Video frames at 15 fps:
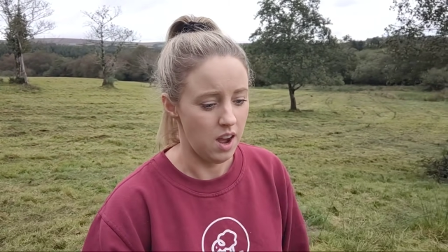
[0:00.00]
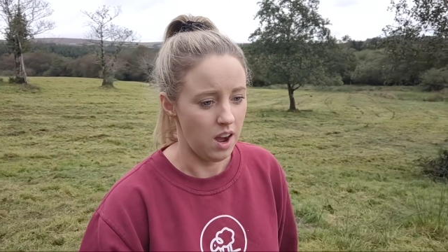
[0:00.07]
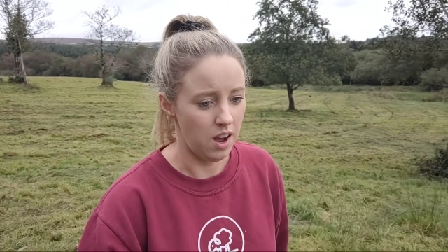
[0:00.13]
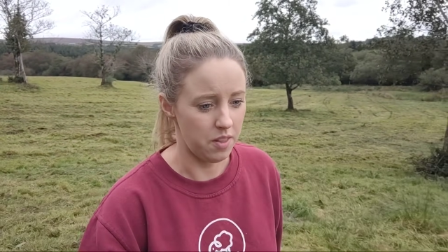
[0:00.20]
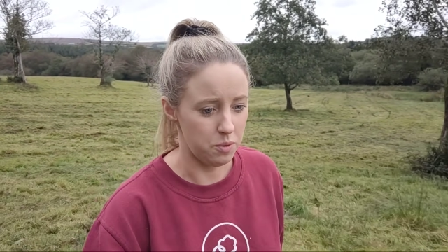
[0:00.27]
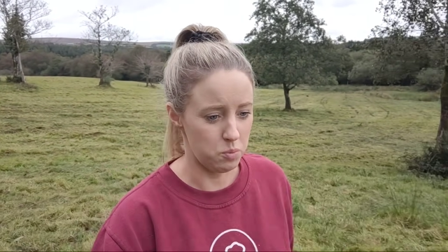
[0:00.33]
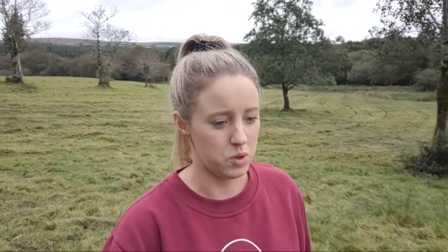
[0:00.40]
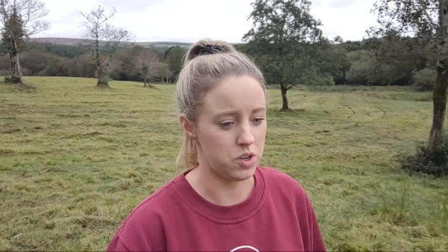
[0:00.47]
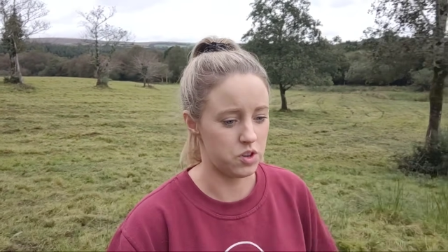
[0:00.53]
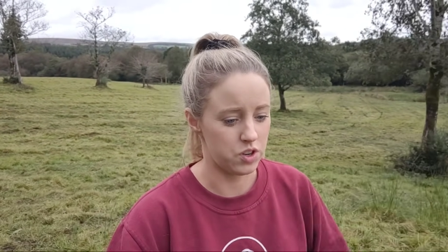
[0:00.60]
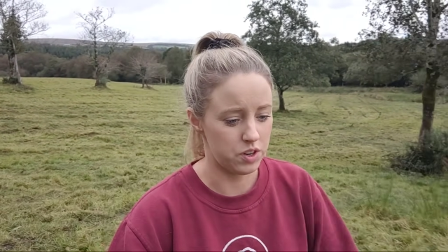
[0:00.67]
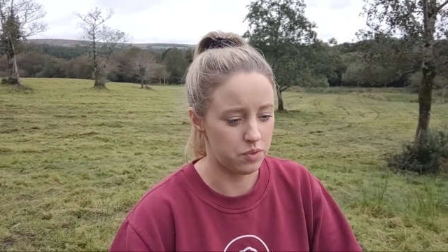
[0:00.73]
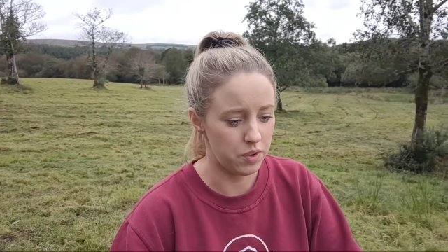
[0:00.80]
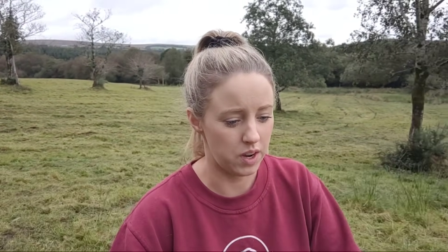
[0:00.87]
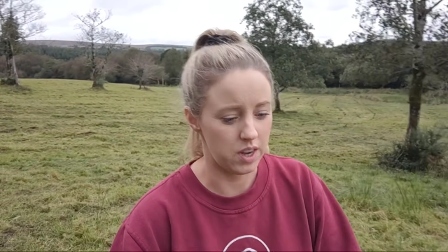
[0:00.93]
on the
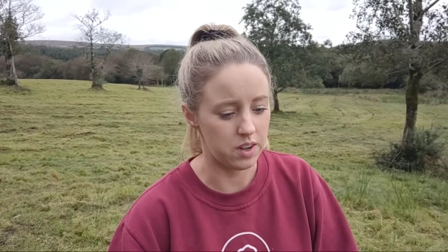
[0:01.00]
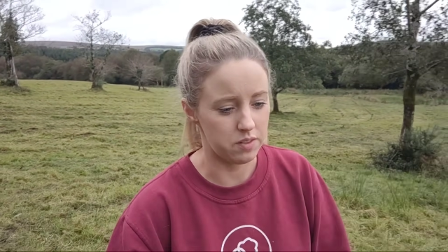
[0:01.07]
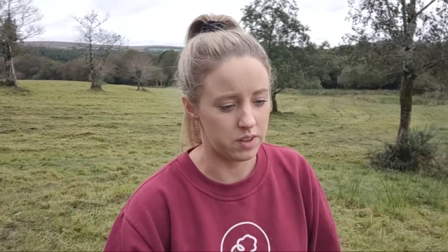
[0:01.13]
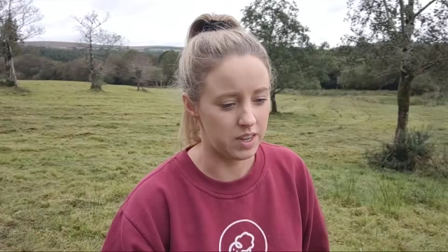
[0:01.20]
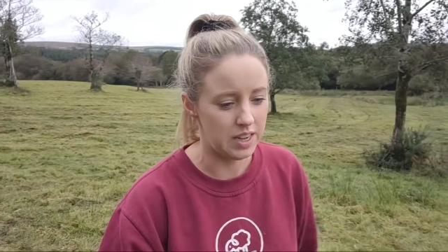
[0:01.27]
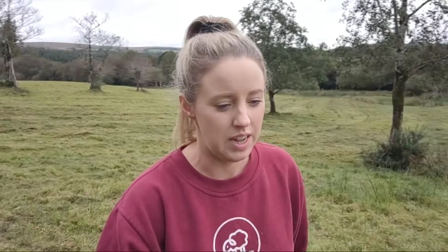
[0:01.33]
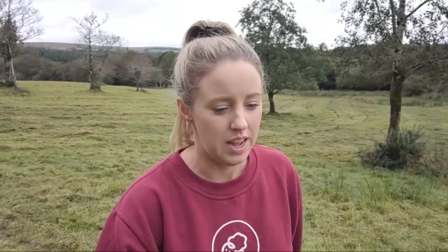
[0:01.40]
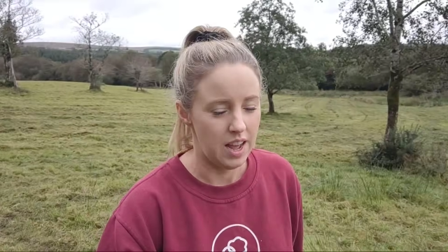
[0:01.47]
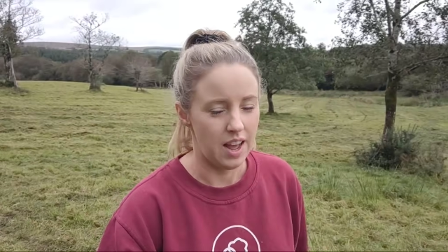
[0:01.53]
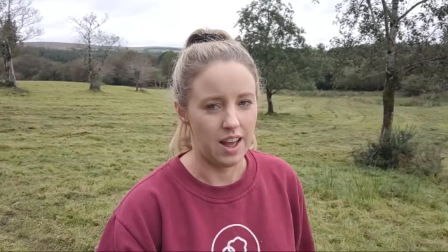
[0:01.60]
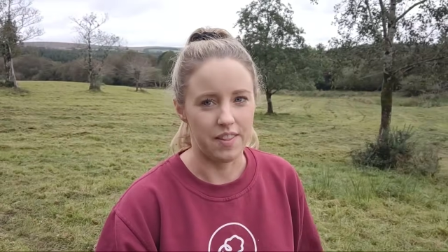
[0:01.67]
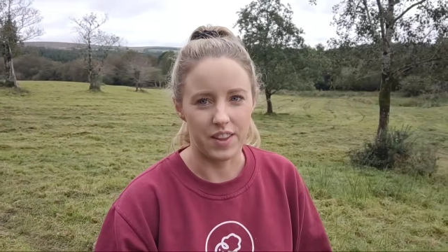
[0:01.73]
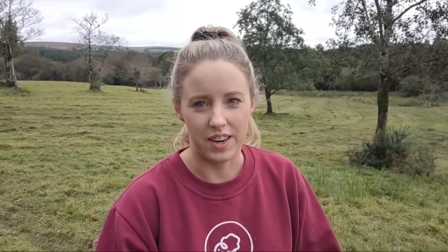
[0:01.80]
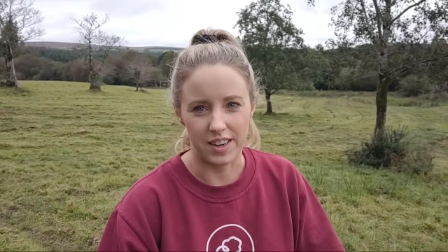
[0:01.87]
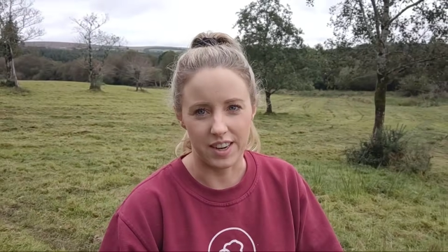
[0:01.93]
135,
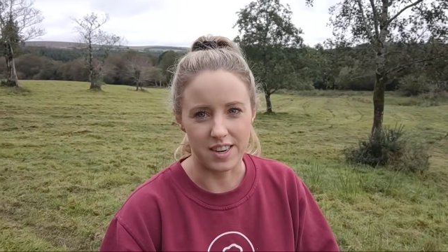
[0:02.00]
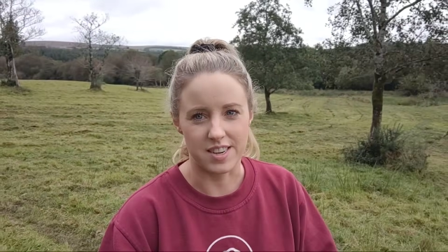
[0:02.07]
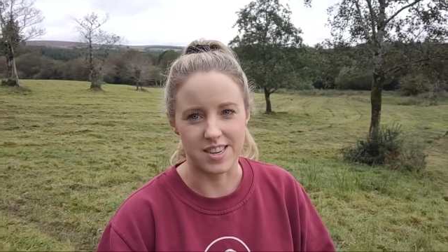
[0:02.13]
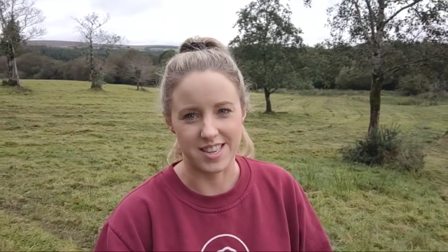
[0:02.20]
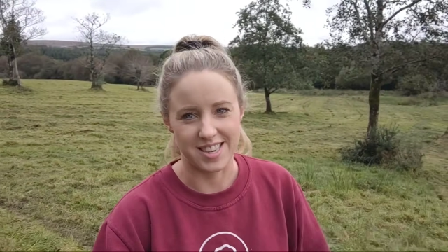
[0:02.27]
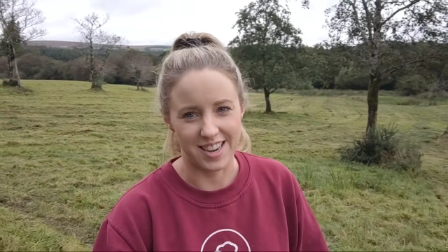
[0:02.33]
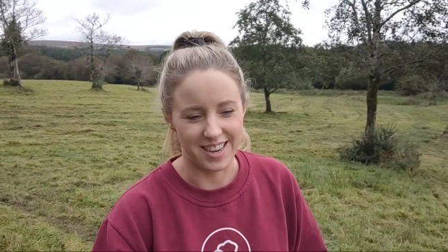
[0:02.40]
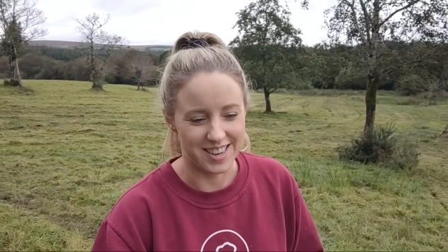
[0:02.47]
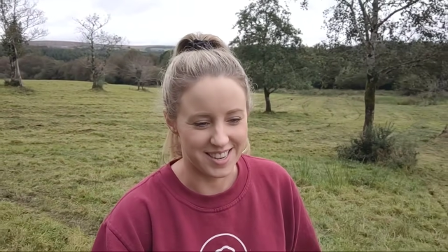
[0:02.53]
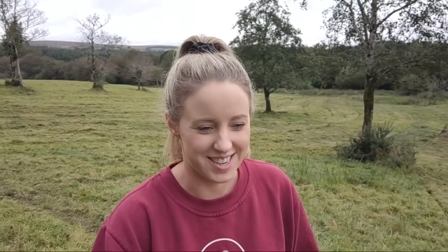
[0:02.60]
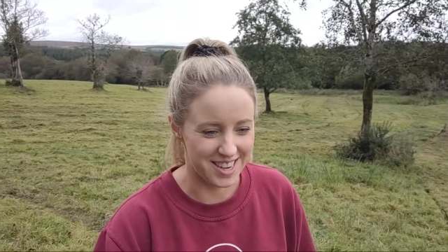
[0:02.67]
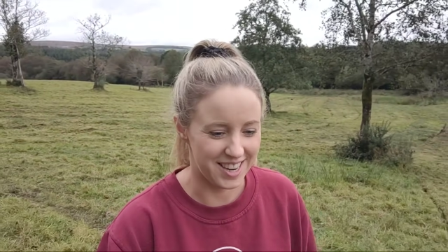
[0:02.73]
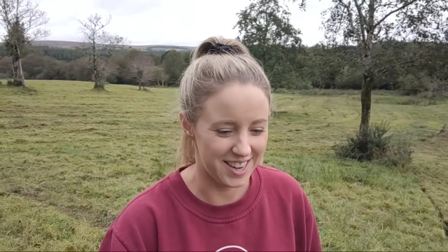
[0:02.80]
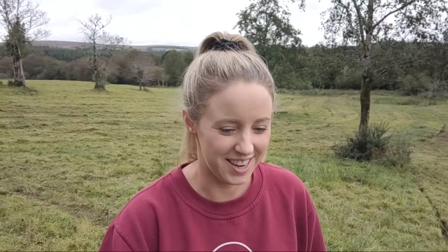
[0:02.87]
and then I'll decide